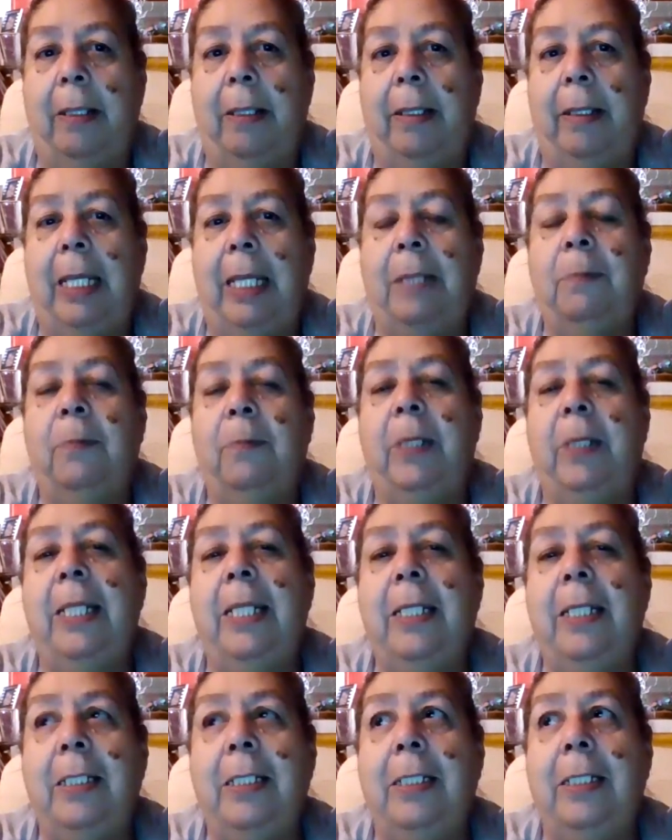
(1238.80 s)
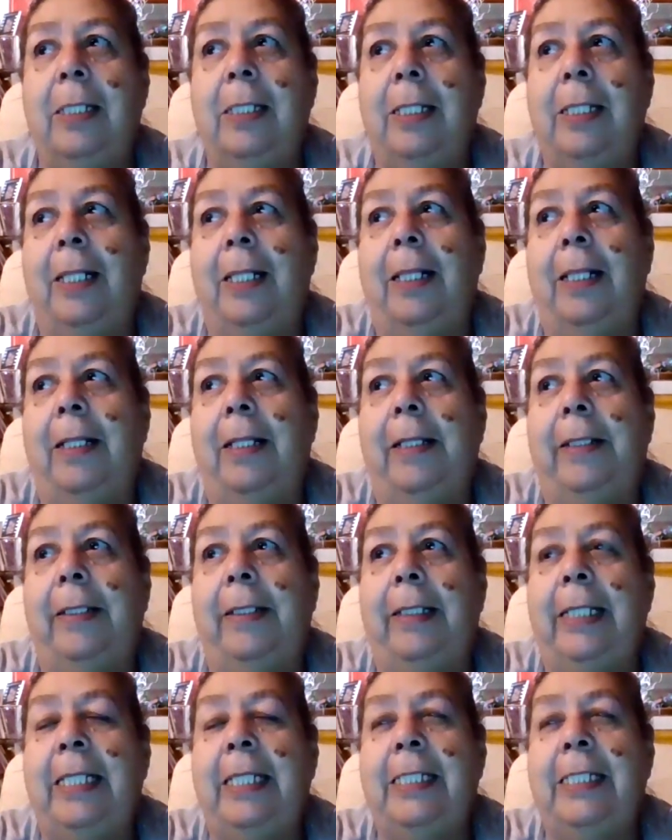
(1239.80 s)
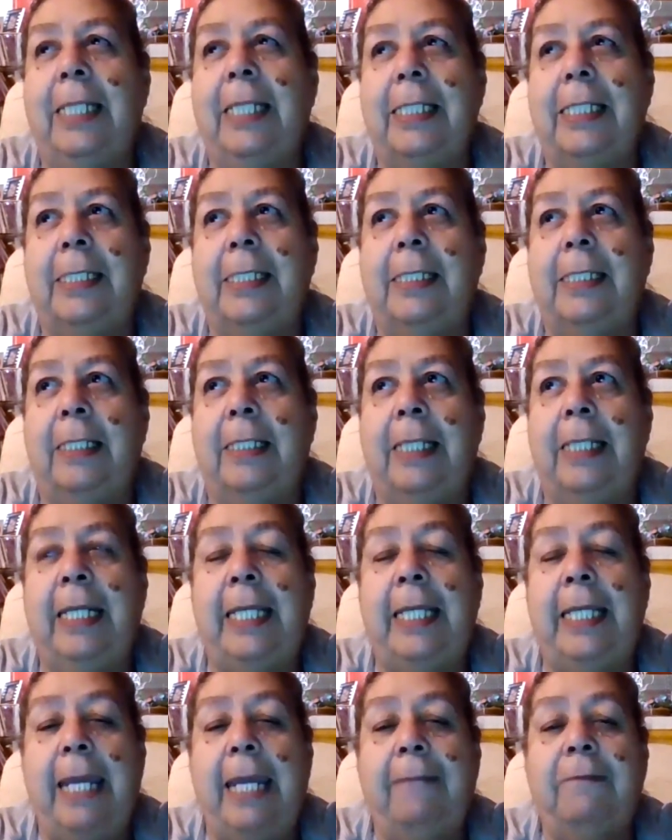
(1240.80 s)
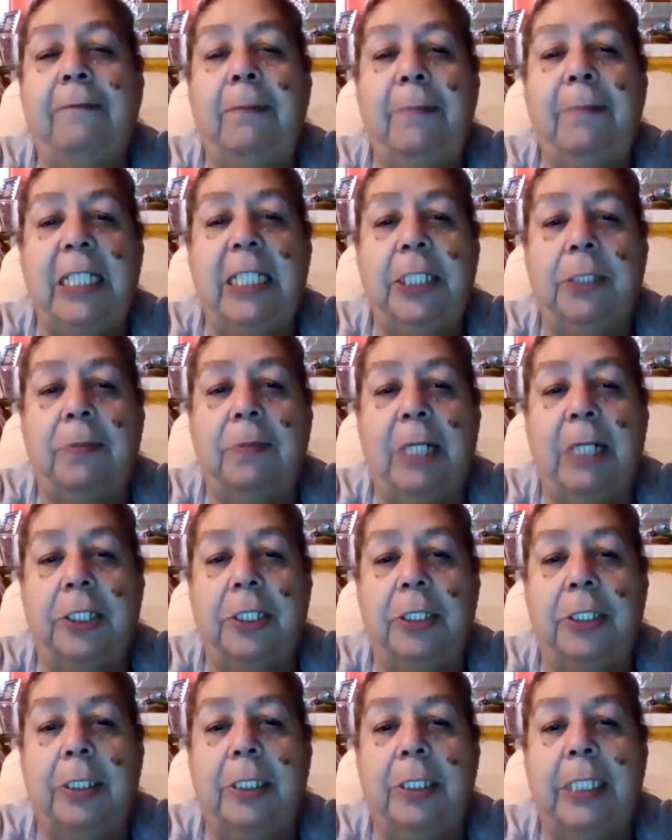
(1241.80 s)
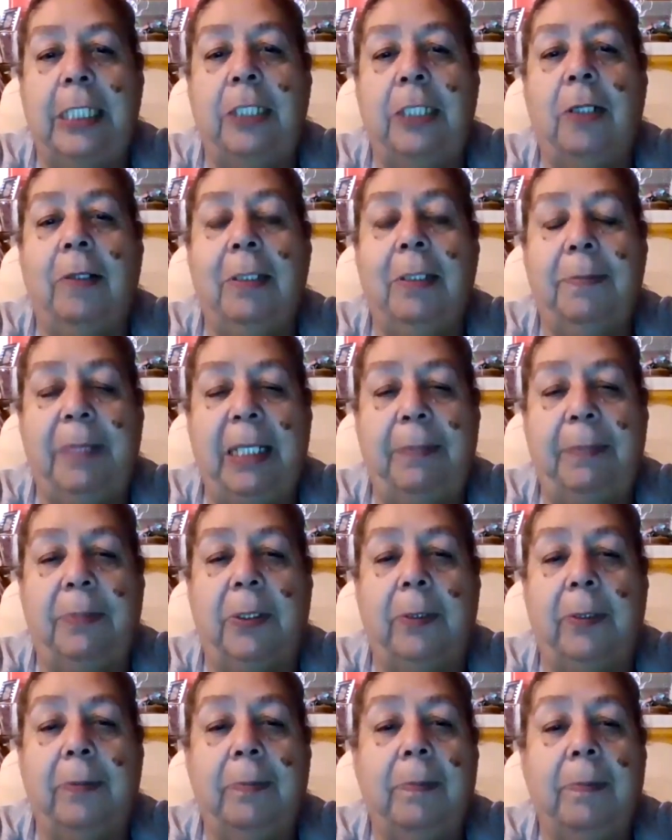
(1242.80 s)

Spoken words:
And when he says he gave them instructions, he told the people,